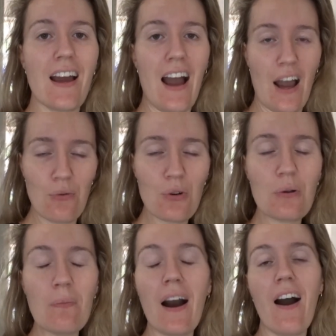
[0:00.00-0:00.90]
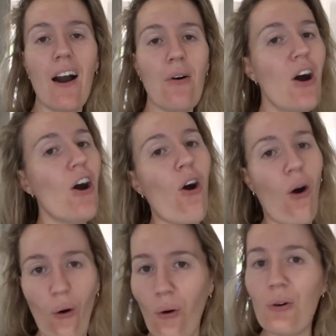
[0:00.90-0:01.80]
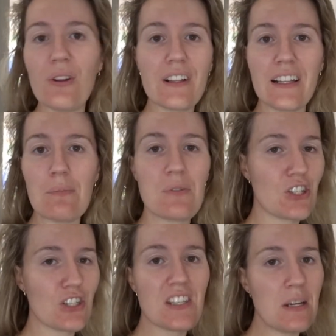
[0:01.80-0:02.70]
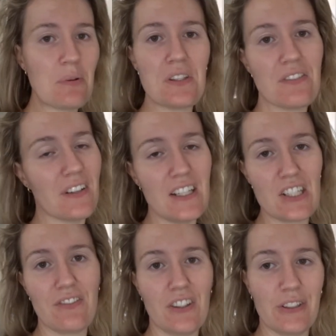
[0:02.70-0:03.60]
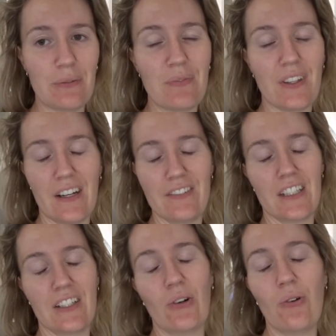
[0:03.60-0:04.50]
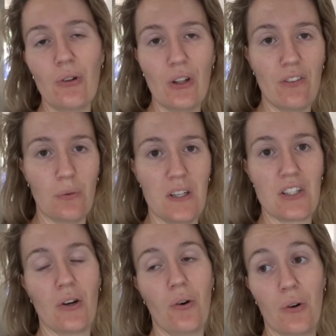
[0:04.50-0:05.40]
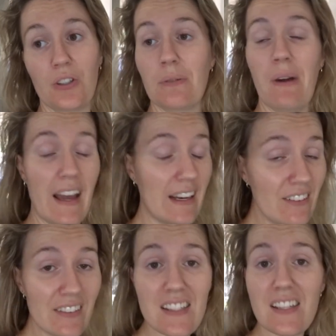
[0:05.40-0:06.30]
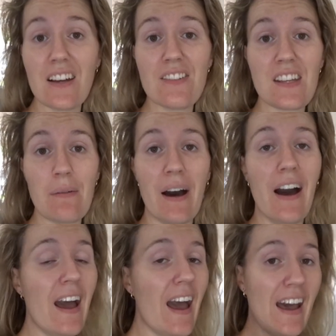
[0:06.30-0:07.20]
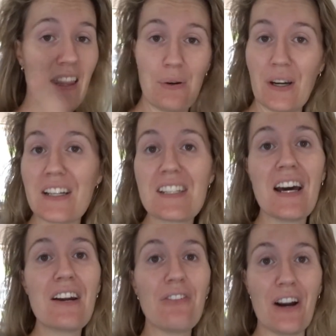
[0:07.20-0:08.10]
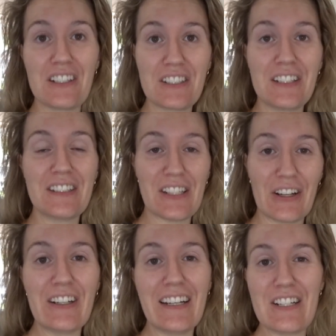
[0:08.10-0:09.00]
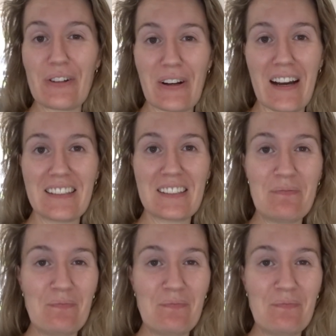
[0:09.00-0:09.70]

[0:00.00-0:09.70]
I will compile all the clips, just snippets of each of them that I've done all over winter, autumn, and even the start of summer, and then we're going to start afresh. So enjoy, guys.